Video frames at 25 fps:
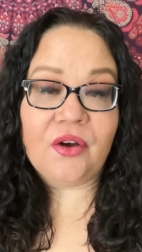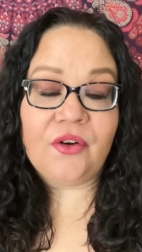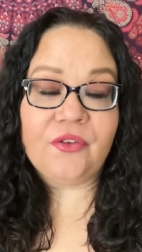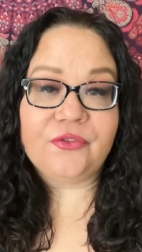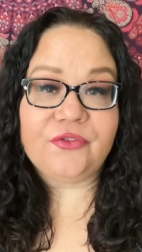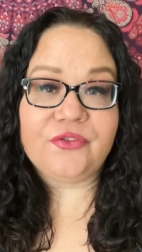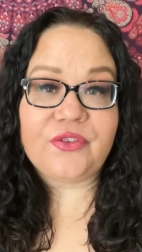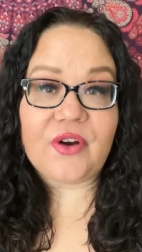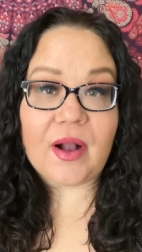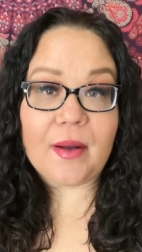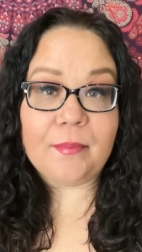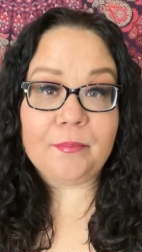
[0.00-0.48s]

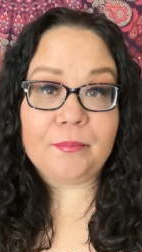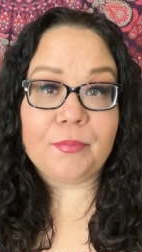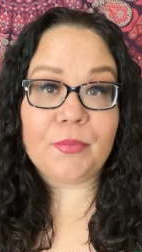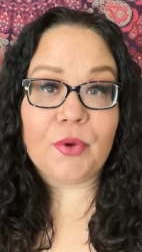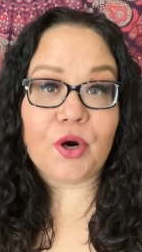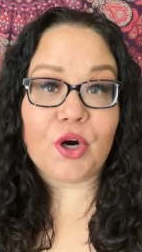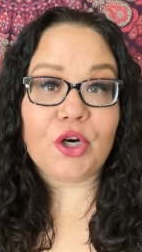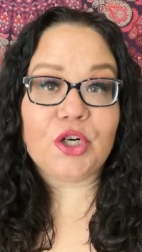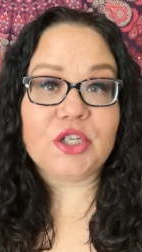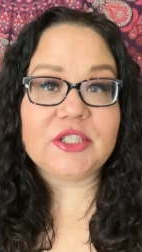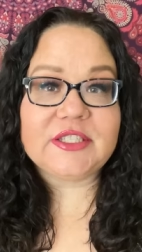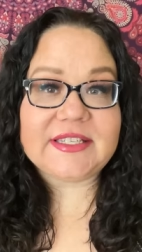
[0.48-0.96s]
from
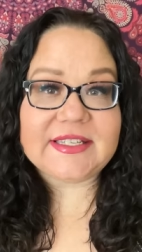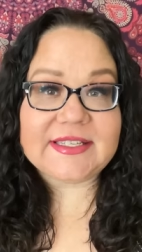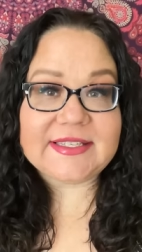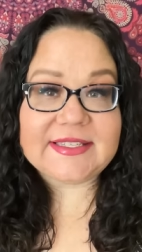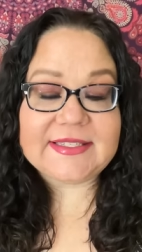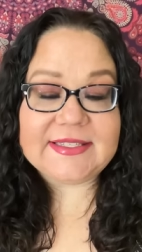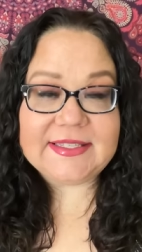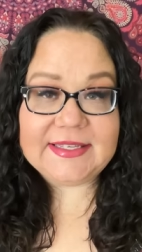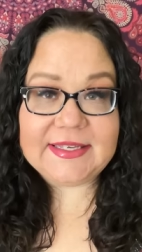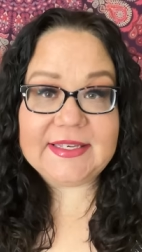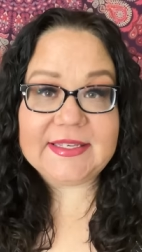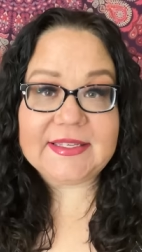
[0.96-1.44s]
her
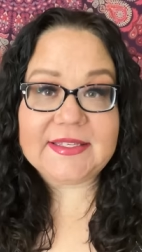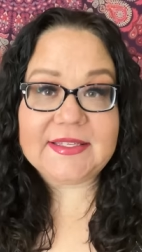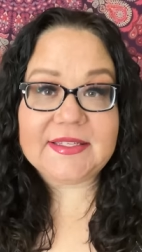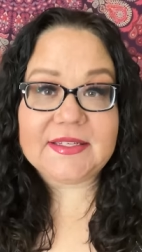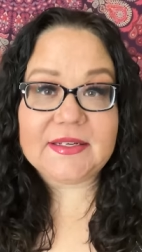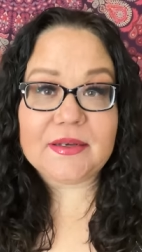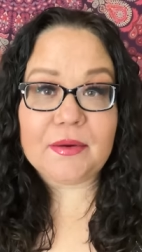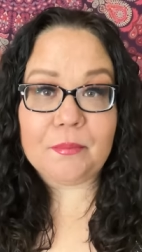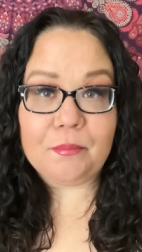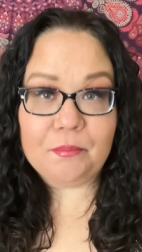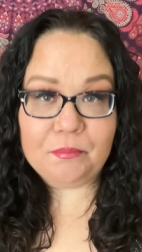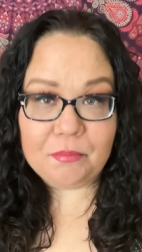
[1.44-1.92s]

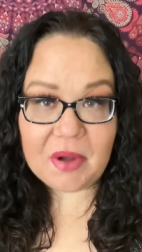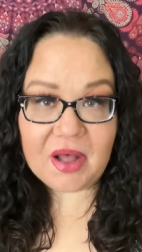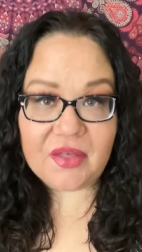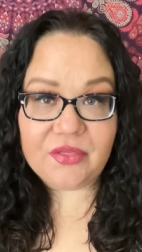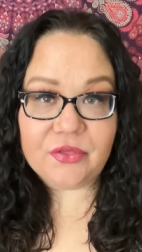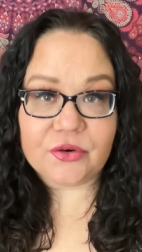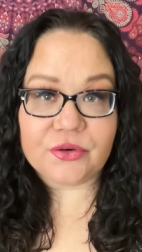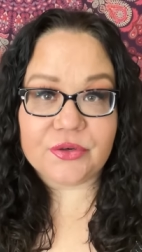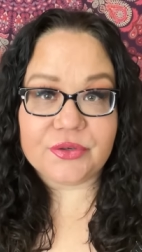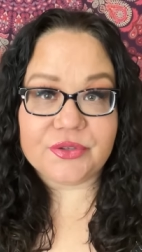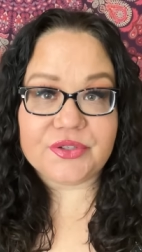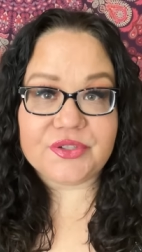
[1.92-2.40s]
deceased
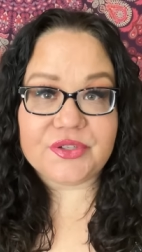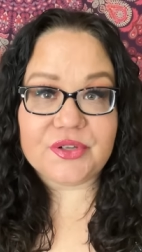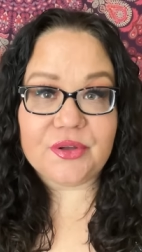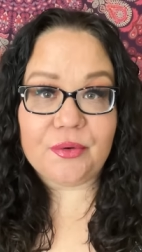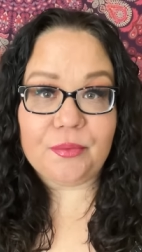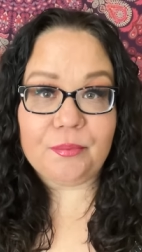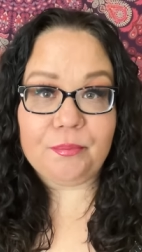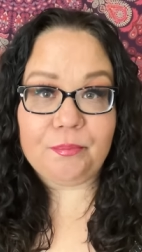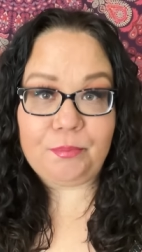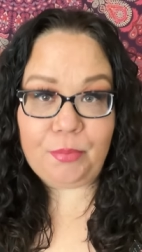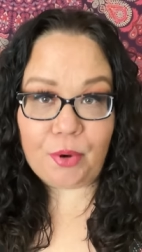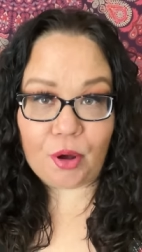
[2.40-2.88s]
mother's
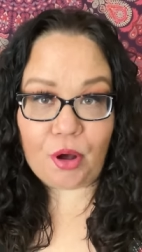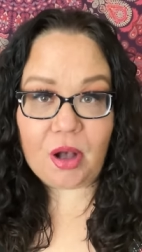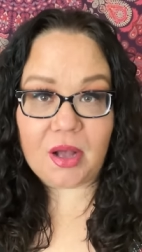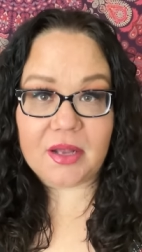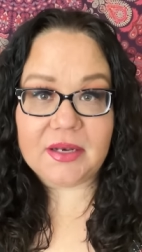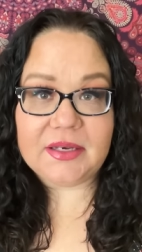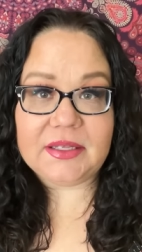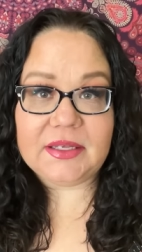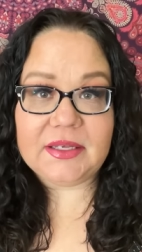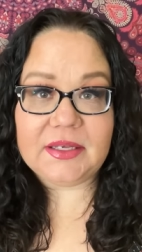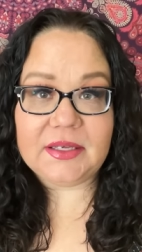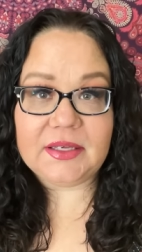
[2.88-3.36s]

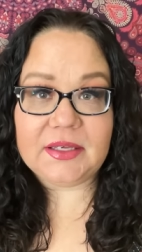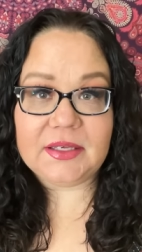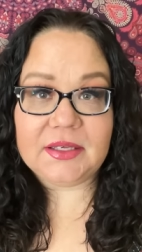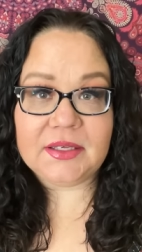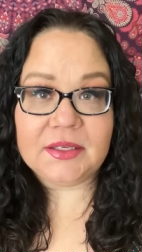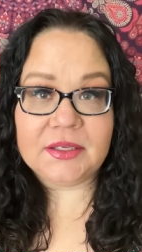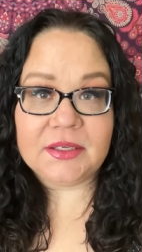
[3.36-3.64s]
body.